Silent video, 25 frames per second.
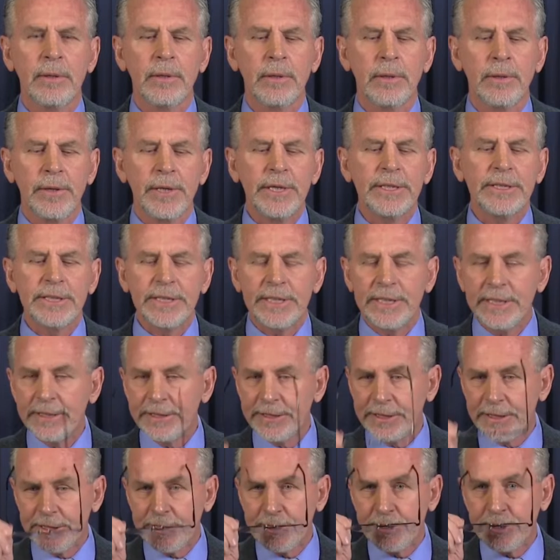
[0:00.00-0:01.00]
This is
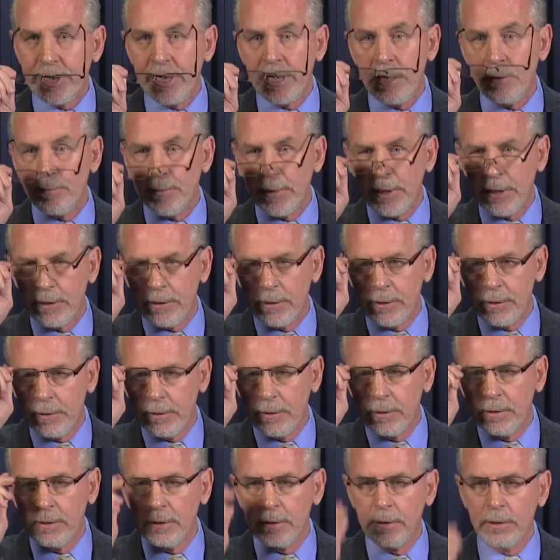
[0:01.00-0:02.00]
a statement
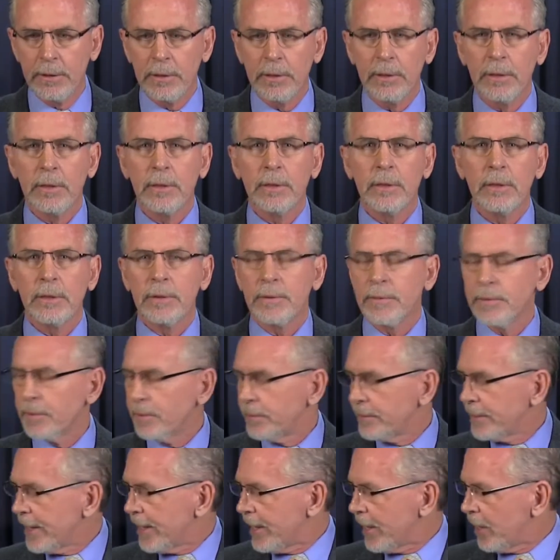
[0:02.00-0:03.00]

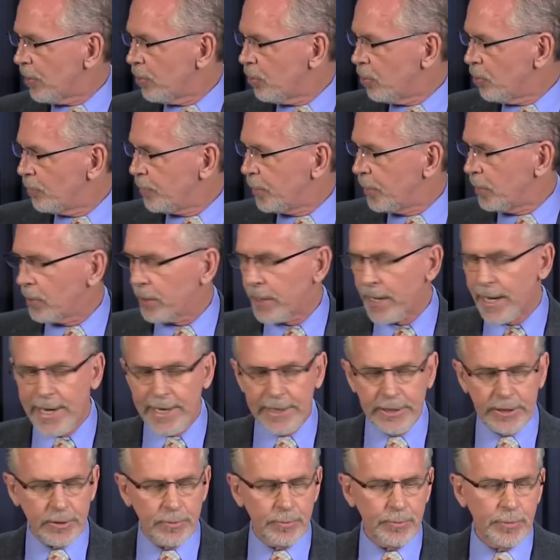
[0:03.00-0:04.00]
that I hope you'll
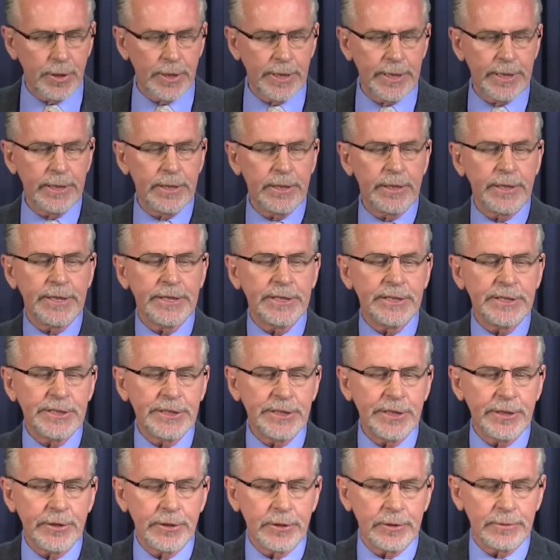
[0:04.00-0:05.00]
contemplate and
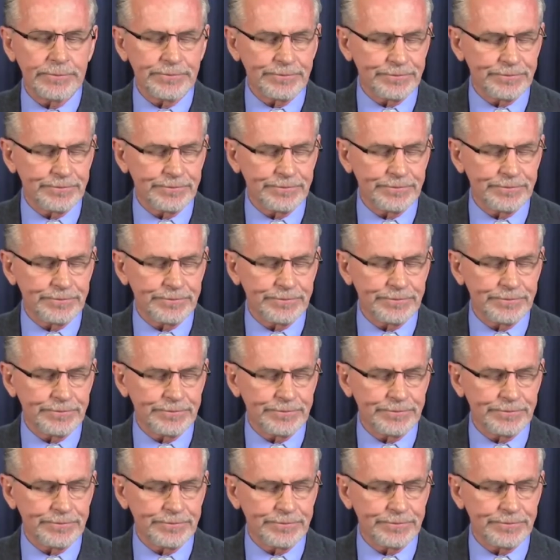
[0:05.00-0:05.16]
consider.